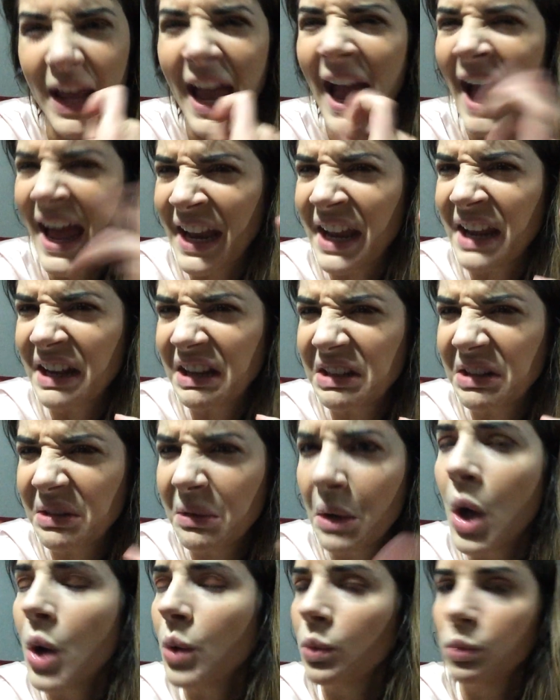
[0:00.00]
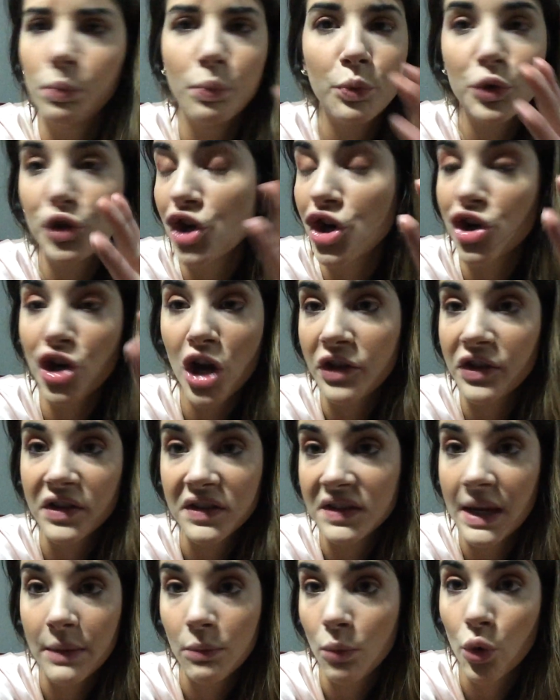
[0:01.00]
addict, which are not the
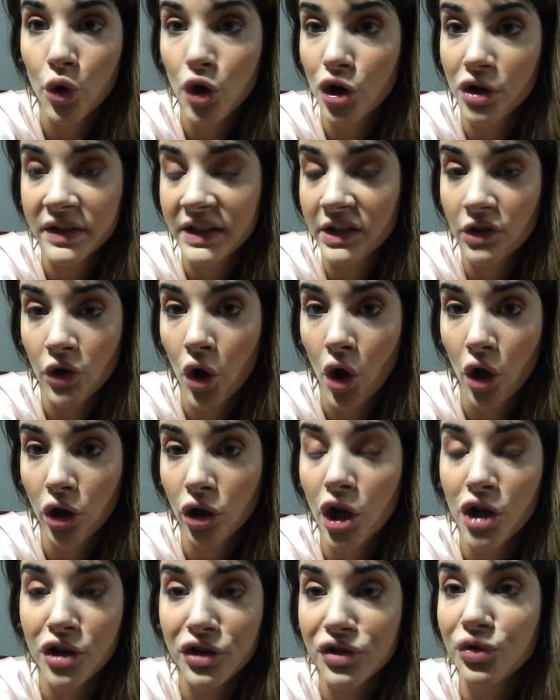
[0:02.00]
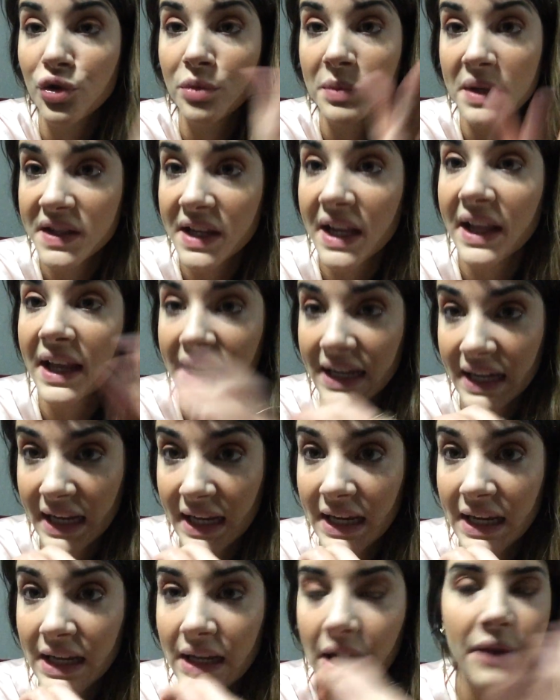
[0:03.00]
same words at all. Connoisseur means I like
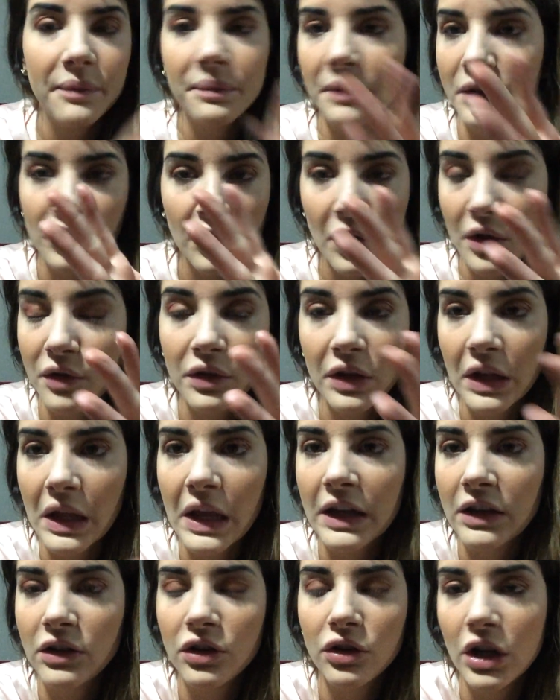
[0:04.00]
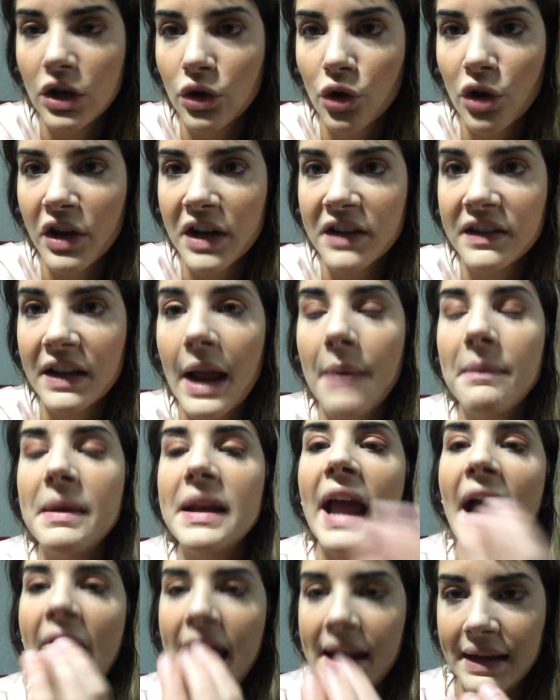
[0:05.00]
get it. So ignore that I said. I
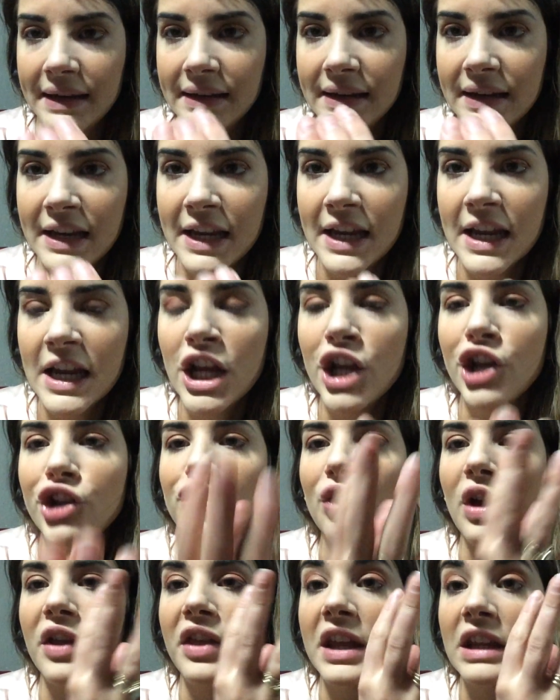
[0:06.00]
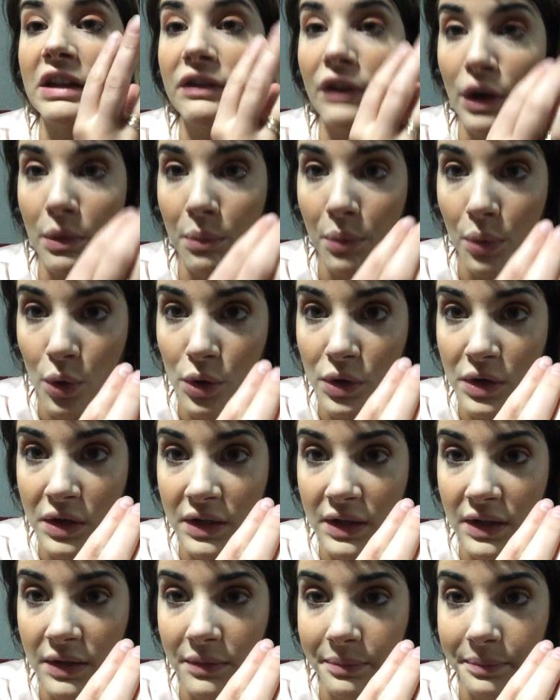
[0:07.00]
mean addict. So I think it's very
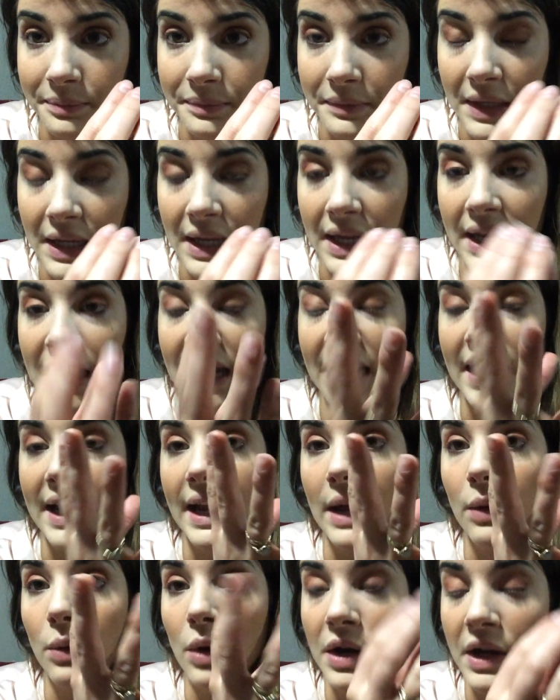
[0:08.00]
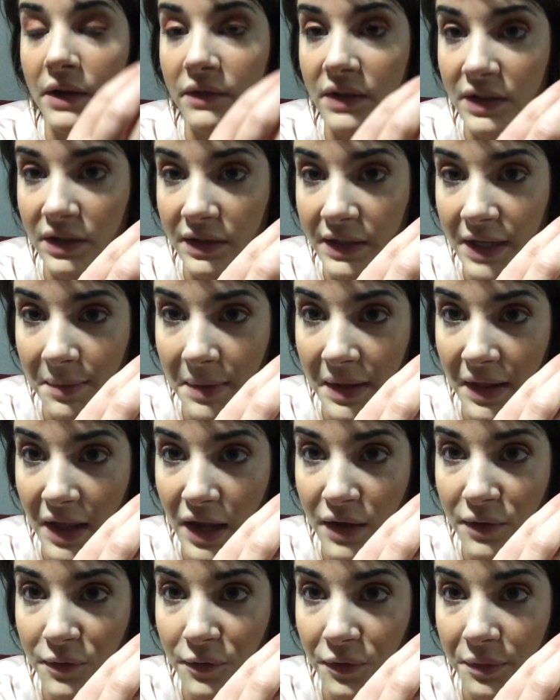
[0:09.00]
important. And I wear it every single day of my
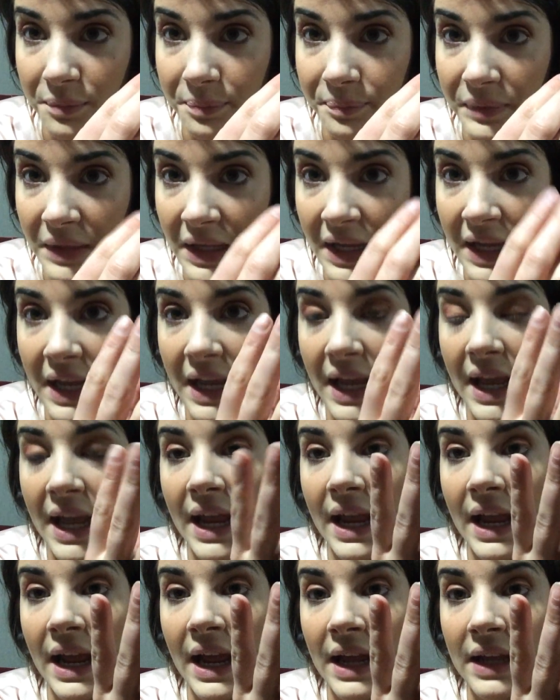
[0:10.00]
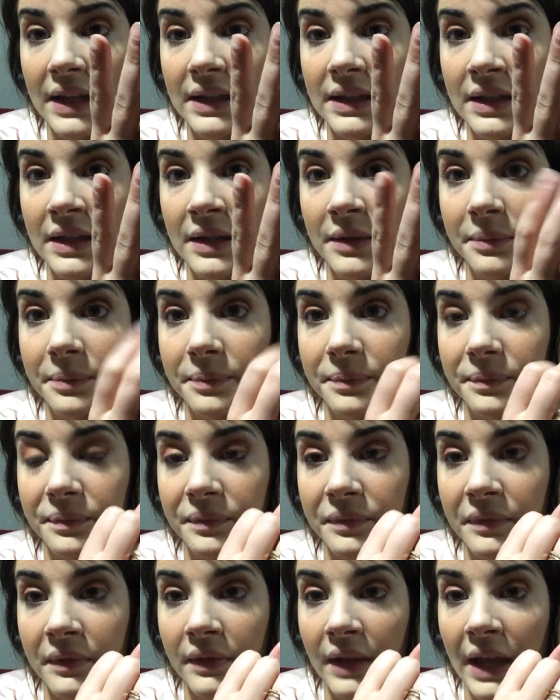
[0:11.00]
life. And
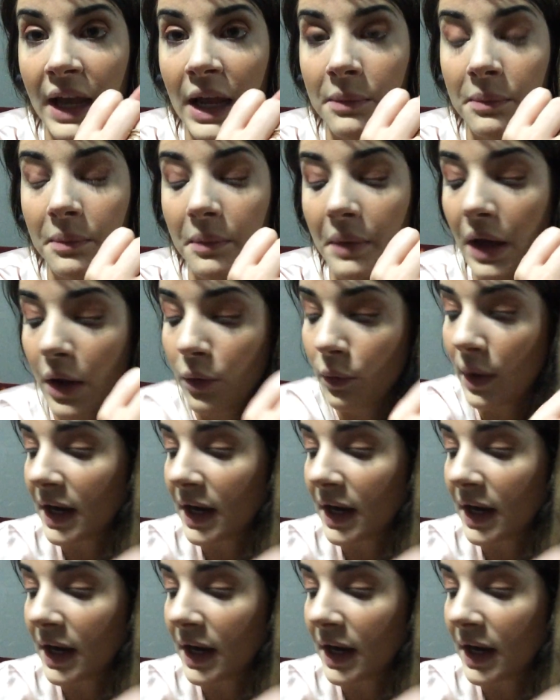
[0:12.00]
I'm a